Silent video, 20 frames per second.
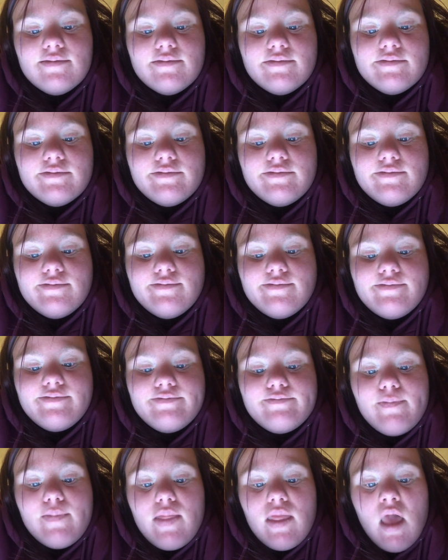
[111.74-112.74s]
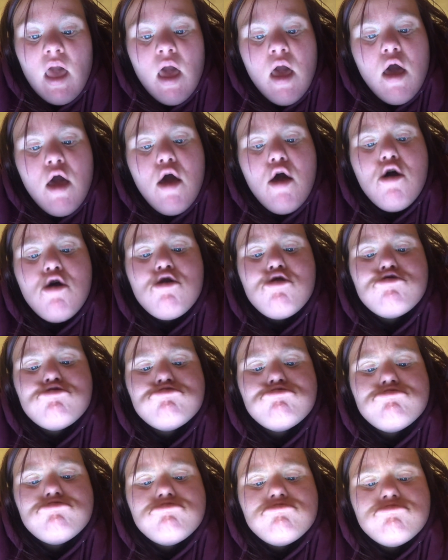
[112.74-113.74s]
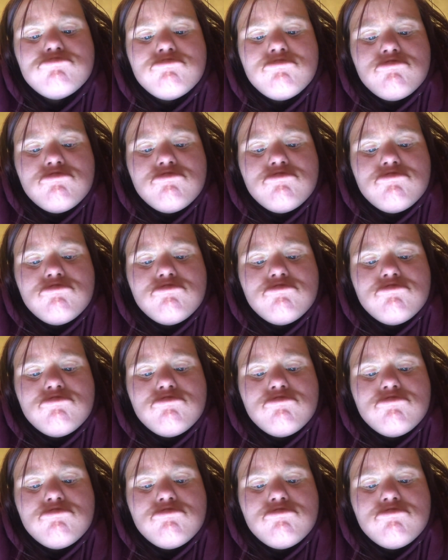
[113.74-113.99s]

Nobody speaks.